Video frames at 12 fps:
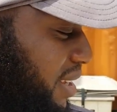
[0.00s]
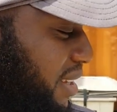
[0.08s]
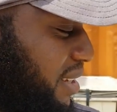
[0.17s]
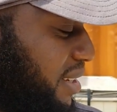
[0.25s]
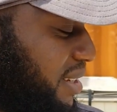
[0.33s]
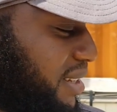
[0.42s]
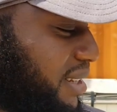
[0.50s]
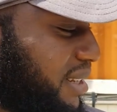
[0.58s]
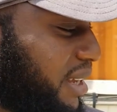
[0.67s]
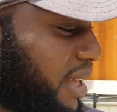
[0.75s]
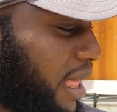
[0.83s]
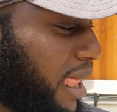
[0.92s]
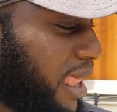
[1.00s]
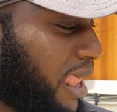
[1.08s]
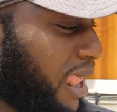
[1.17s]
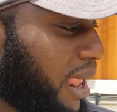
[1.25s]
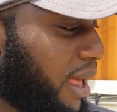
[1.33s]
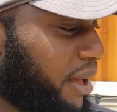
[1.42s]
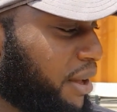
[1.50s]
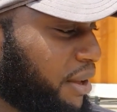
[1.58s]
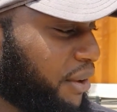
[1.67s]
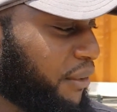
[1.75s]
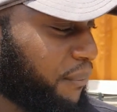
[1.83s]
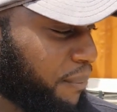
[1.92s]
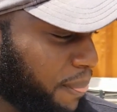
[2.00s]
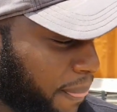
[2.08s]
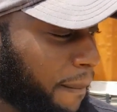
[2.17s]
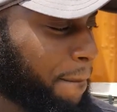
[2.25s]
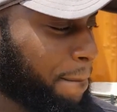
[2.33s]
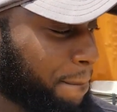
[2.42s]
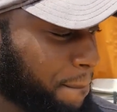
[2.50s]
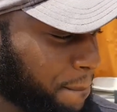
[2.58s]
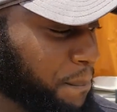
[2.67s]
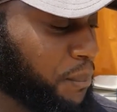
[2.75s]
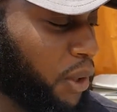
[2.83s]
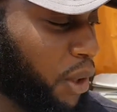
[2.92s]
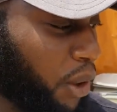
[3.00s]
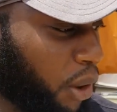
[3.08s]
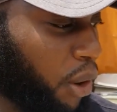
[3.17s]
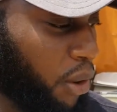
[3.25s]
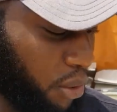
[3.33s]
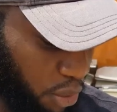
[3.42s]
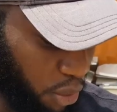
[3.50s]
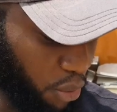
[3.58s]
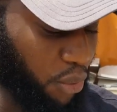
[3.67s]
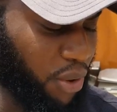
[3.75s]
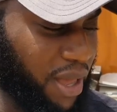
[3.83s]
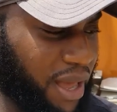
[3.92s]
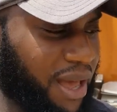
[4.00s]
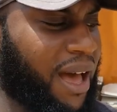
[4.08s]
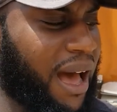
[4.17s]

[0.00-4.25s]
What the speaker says: So what about rainy season? Does it affect you as far as production?